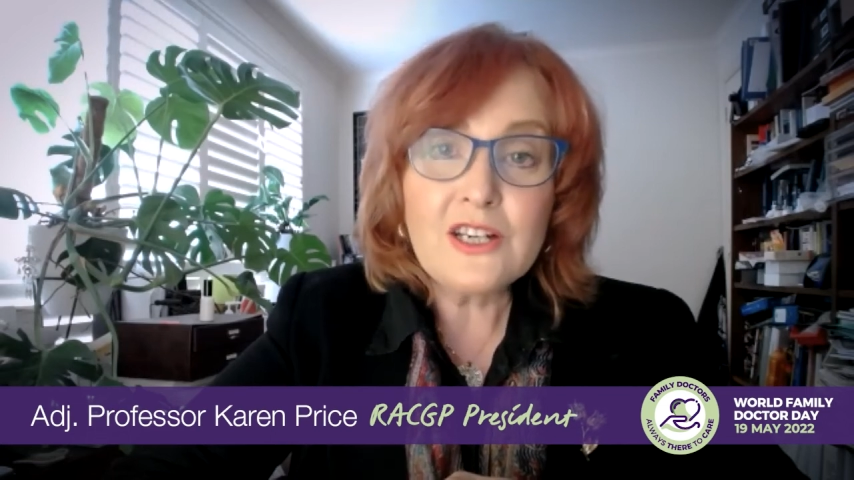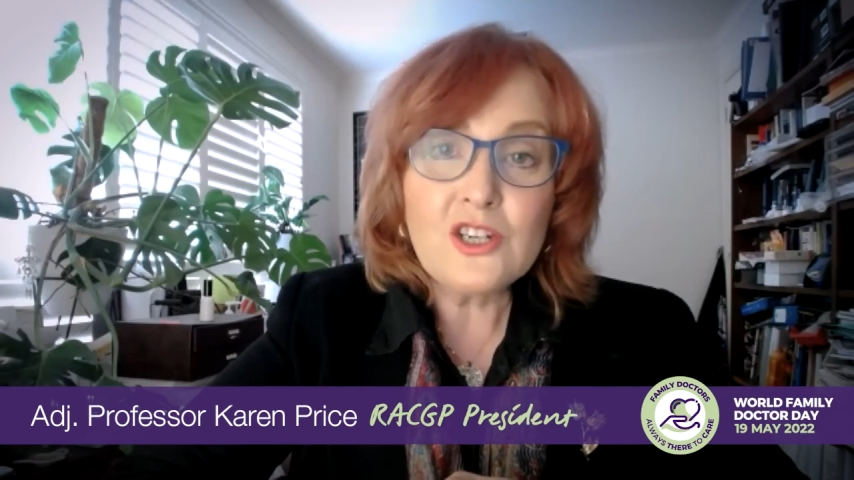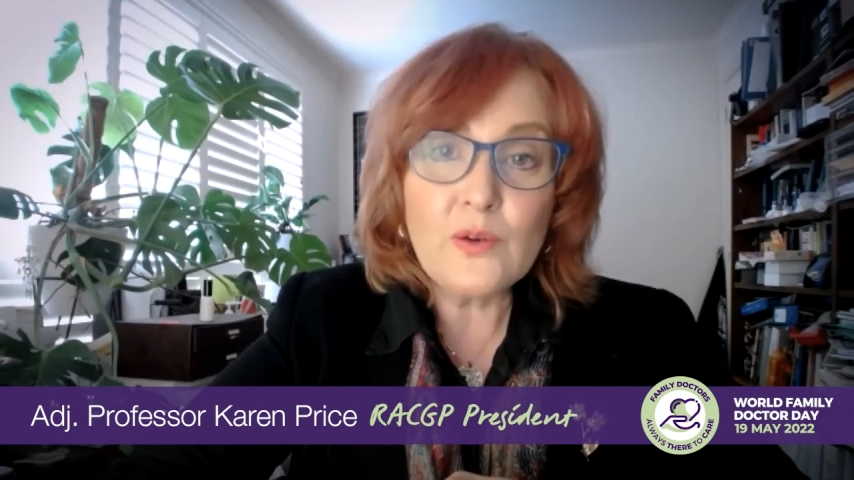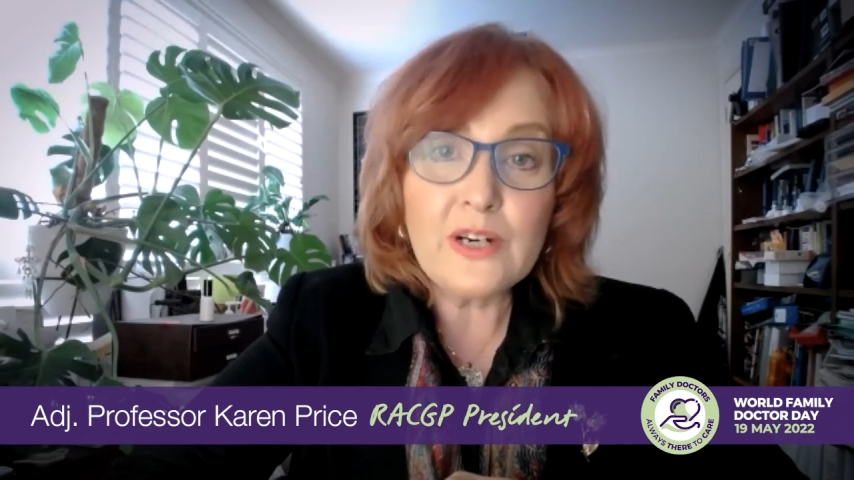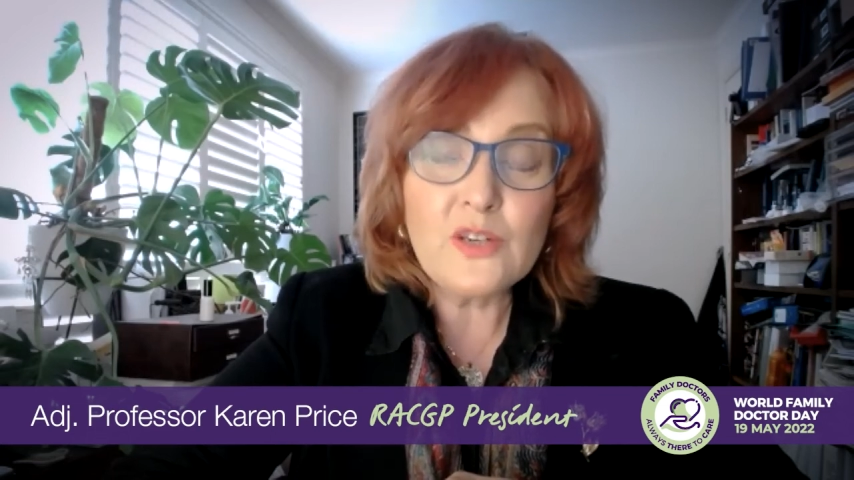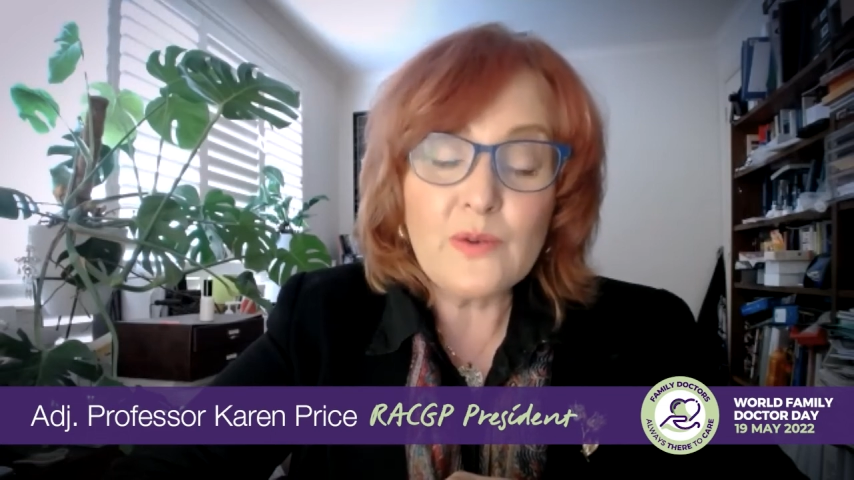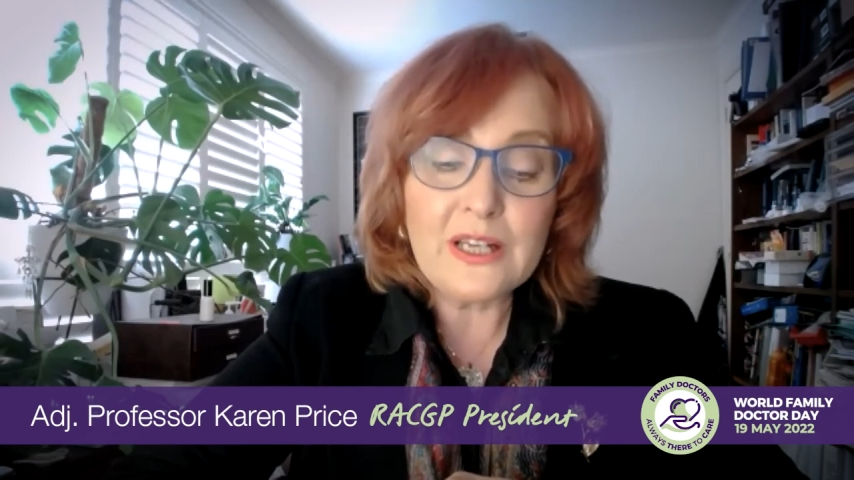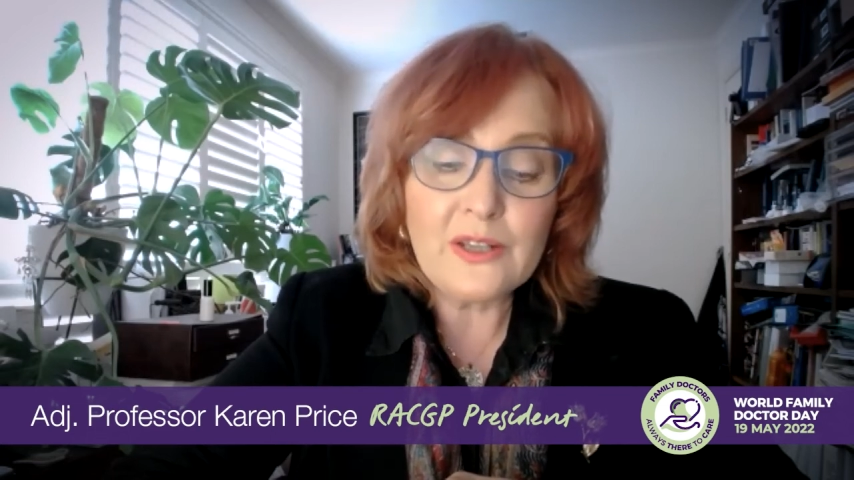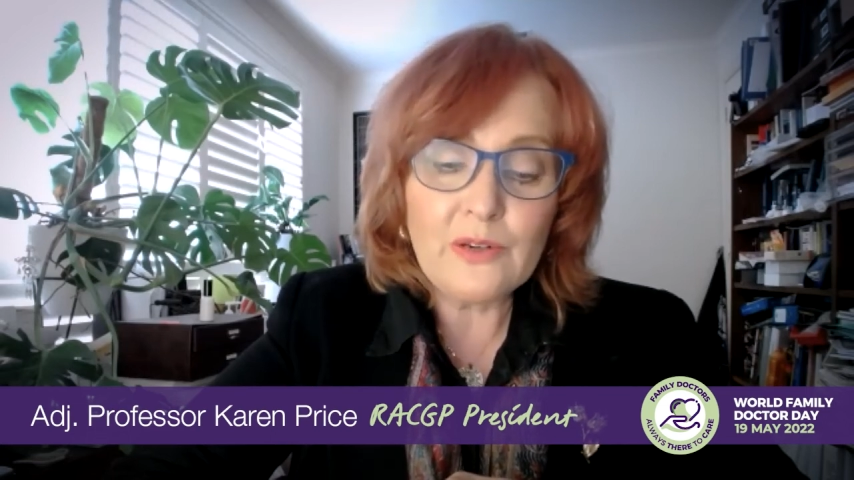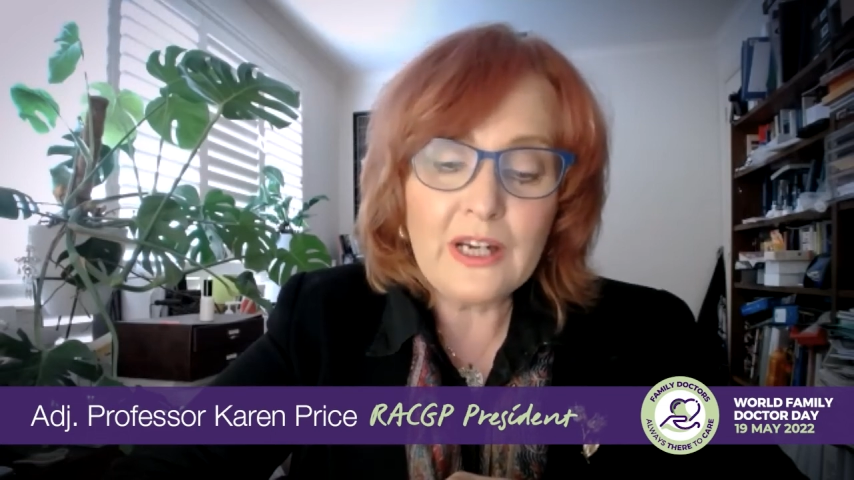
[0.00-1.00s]

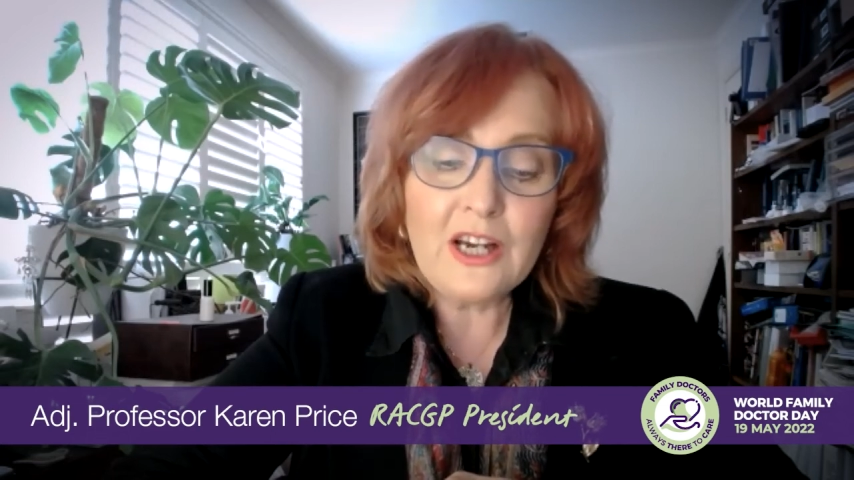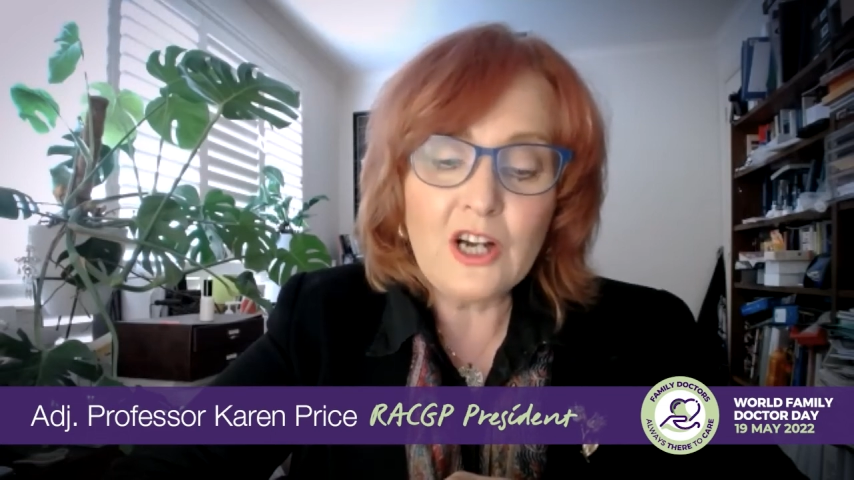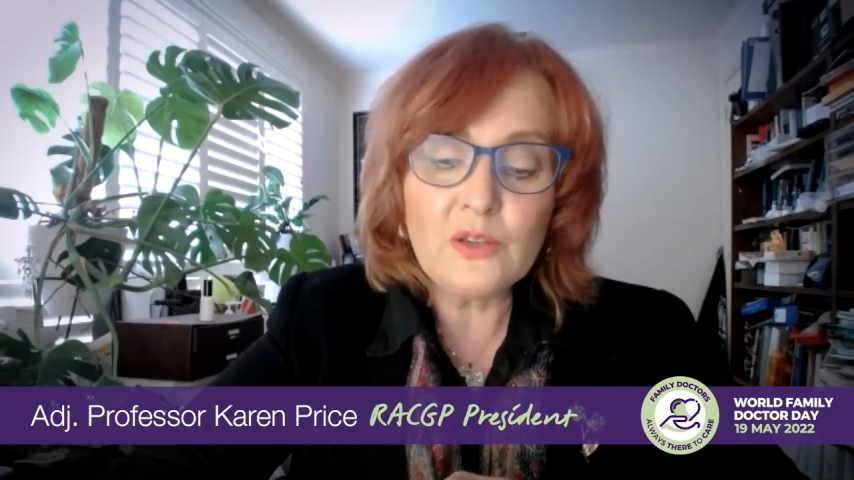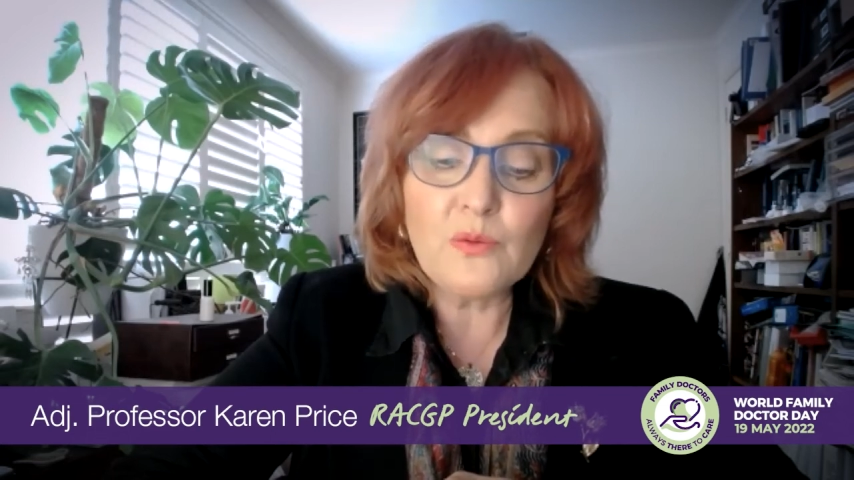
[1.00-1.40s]
2023 on the